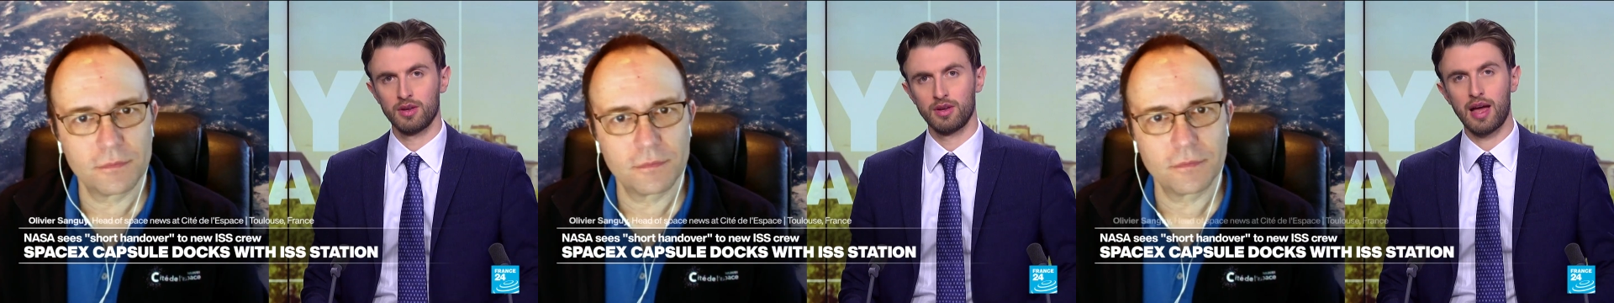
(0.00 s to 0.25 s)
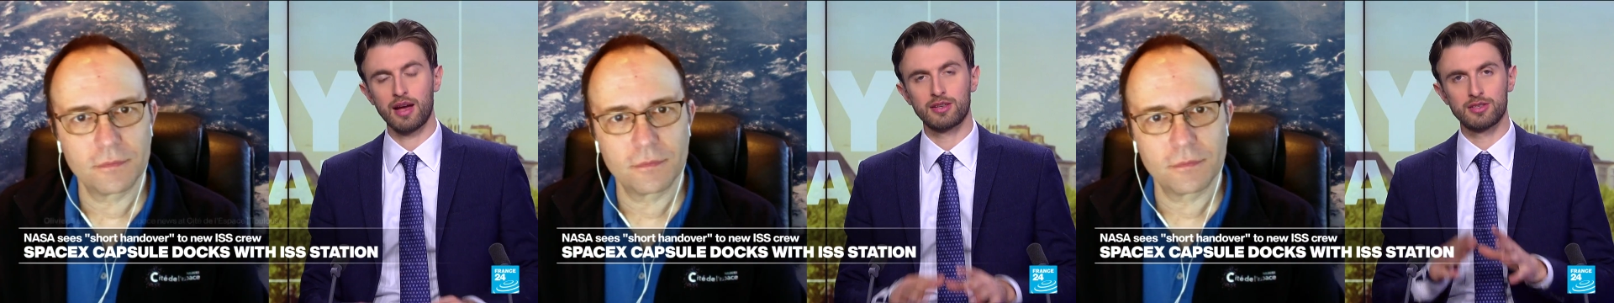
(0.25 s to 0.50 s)

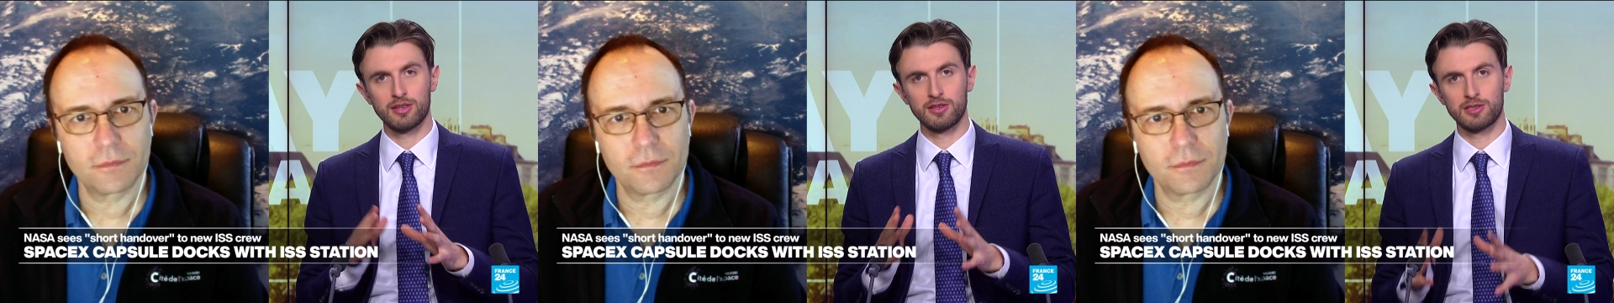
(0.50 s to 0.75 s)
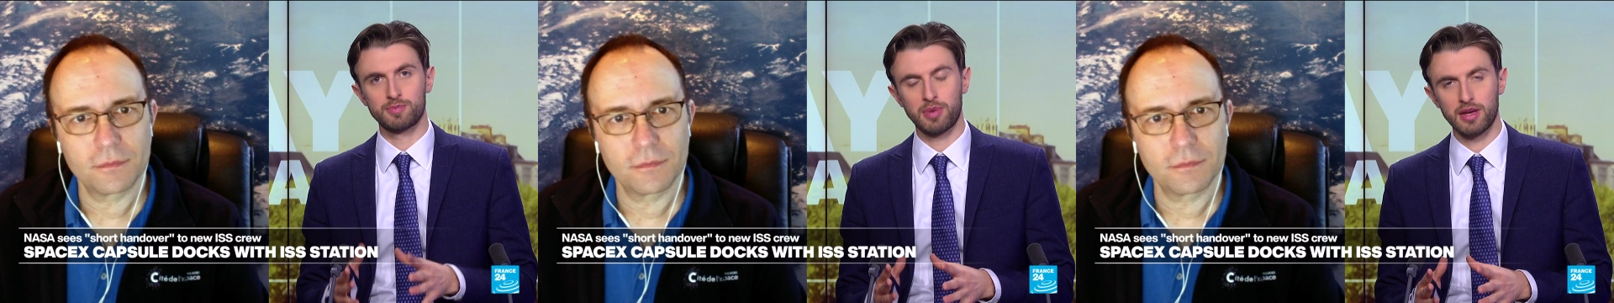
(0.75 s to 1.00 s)

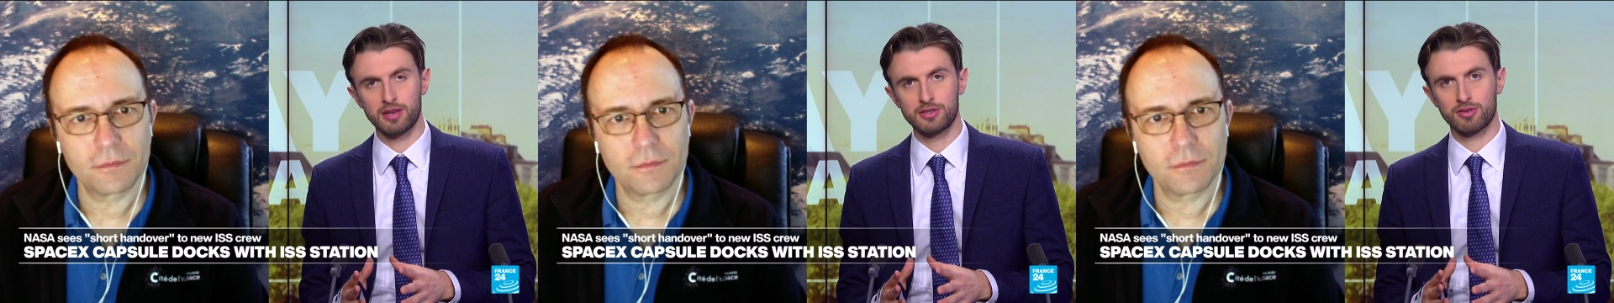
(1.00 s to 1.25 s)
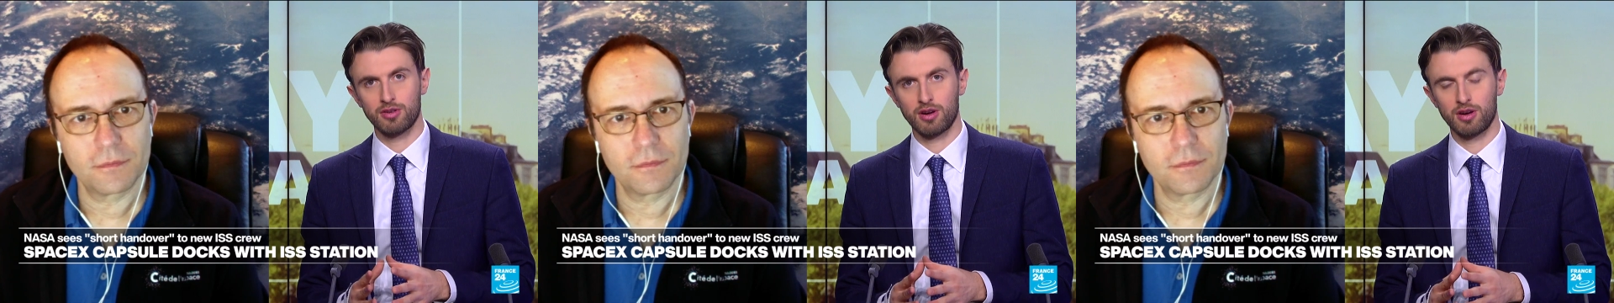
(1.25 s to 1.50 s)
Speaker 1: Excellent
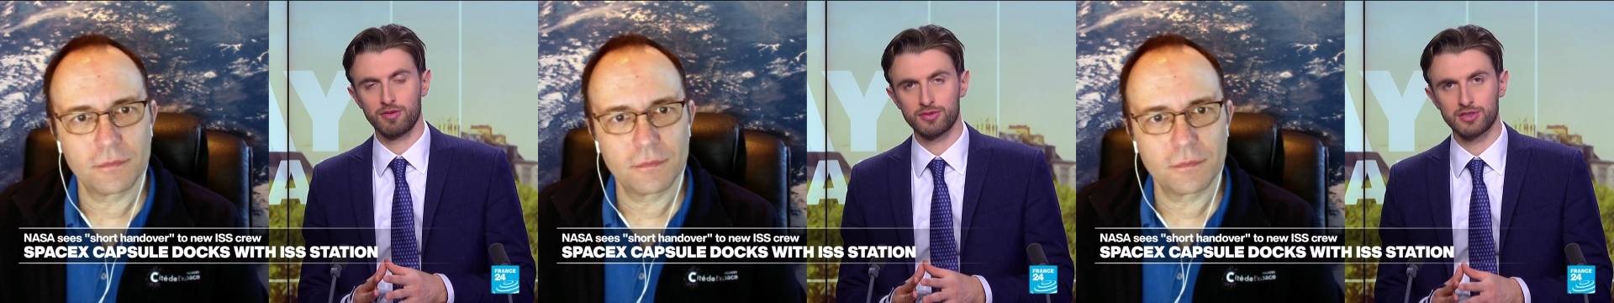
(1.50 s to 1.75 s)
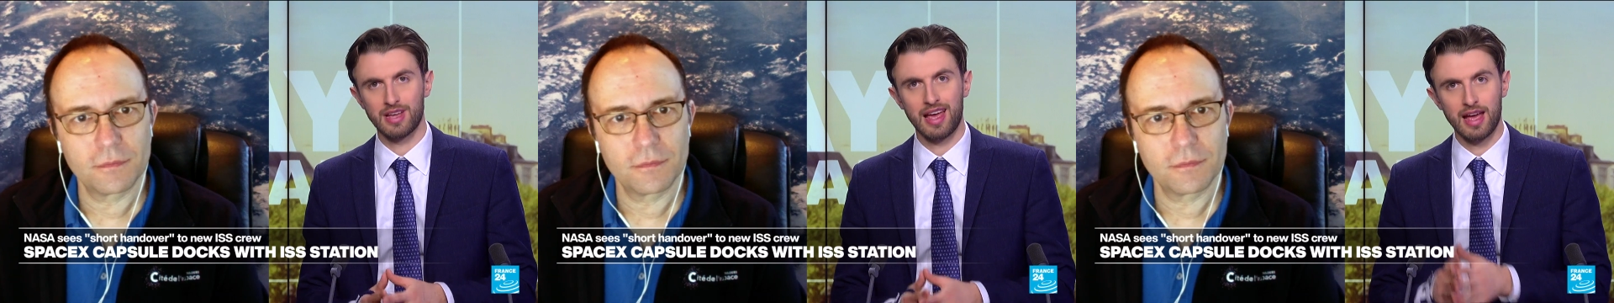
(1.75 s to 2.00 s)

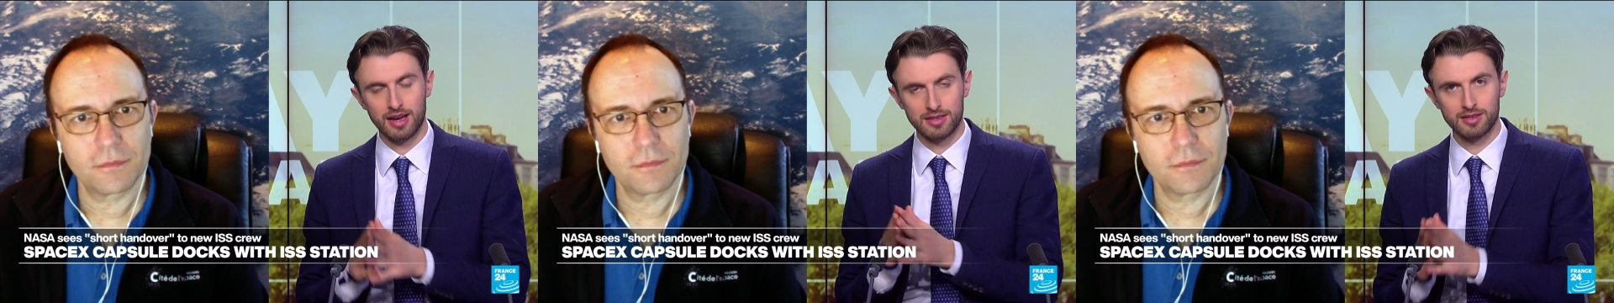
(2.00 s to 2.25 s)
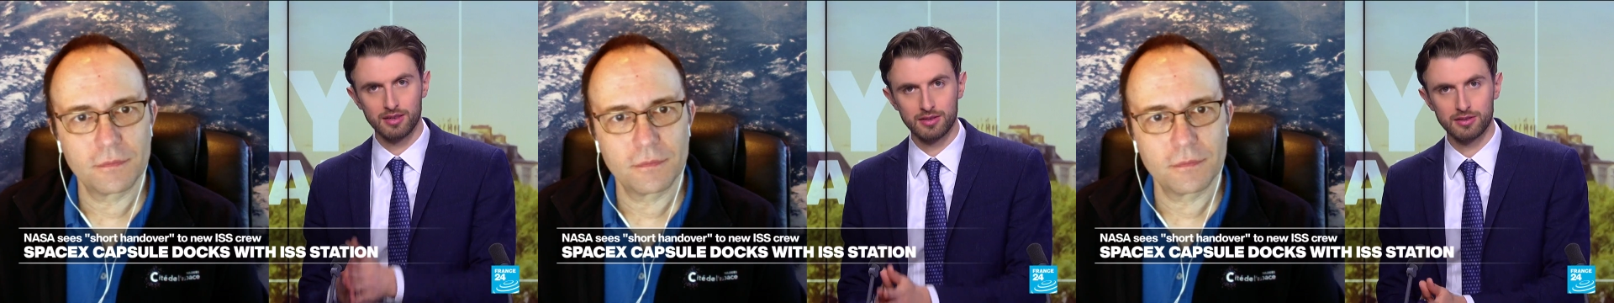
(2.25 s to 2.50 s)
spacecrafts,
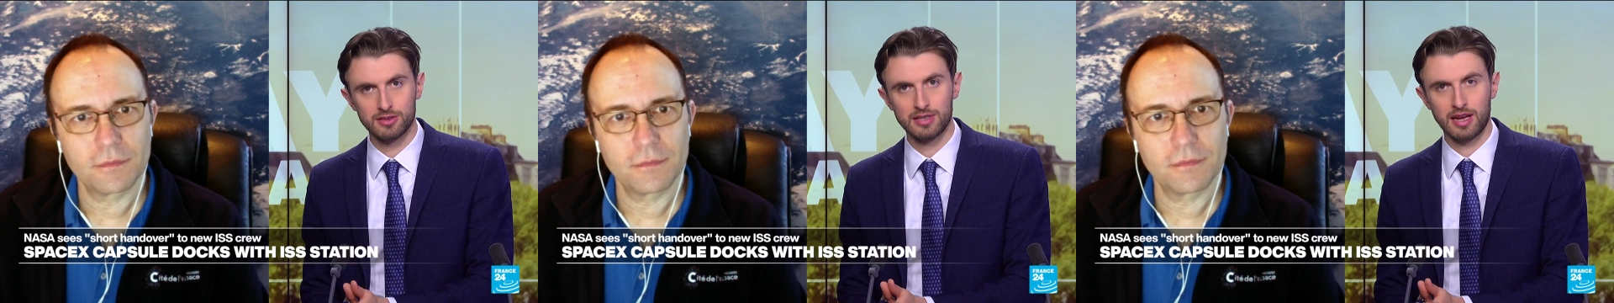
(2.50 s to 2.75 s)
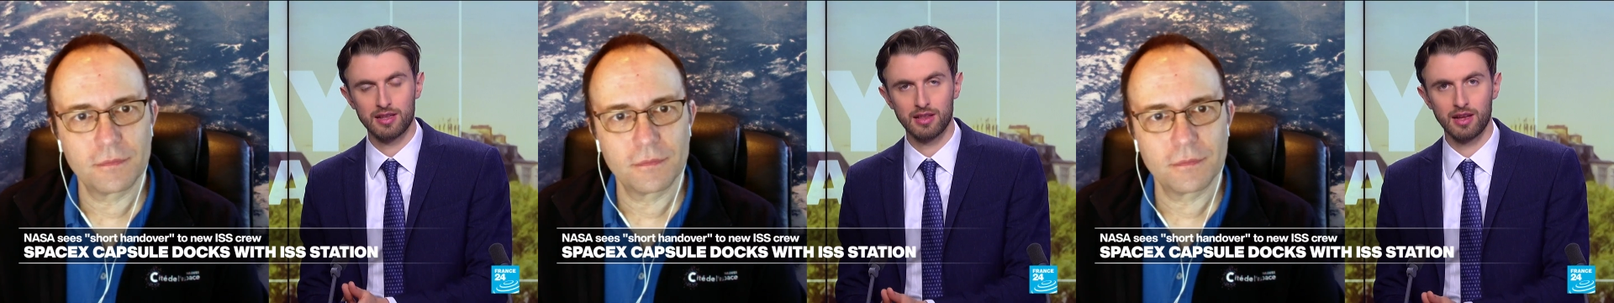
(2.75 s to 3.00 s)
excellent
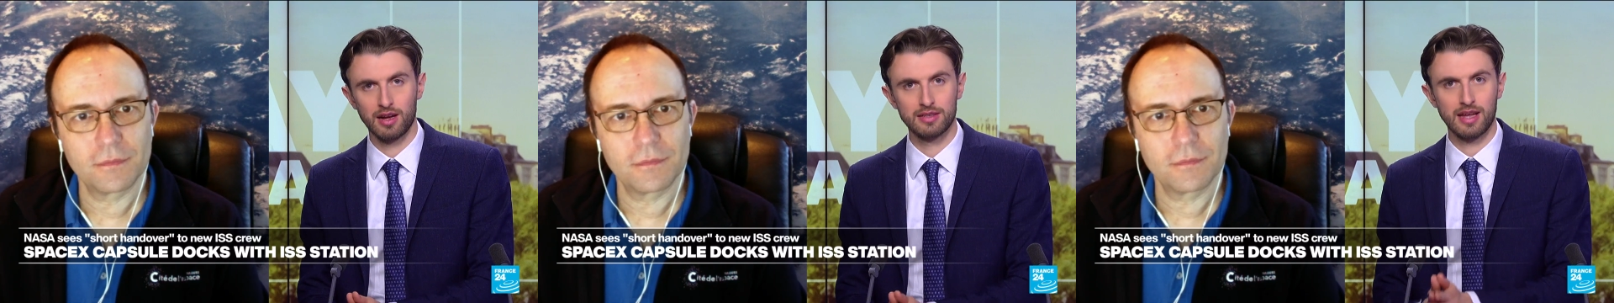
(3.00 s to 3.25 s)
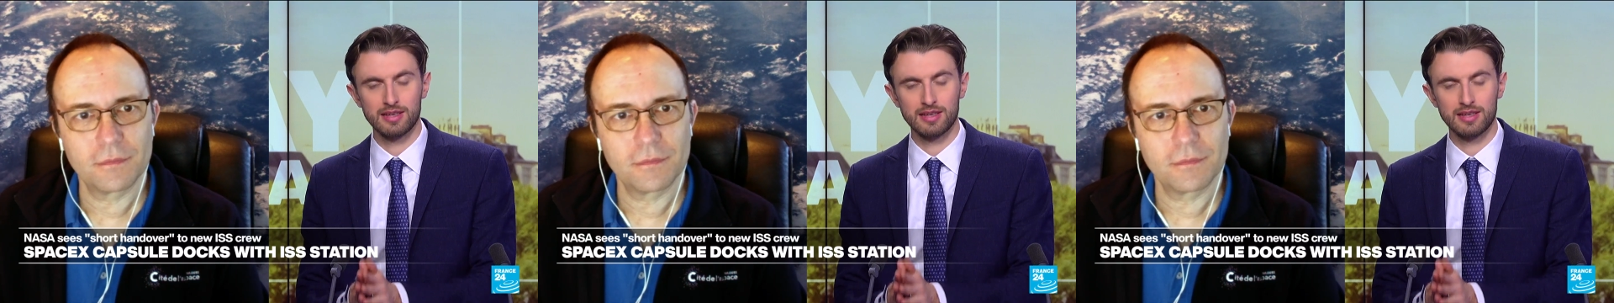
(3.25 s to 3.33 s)
satellites.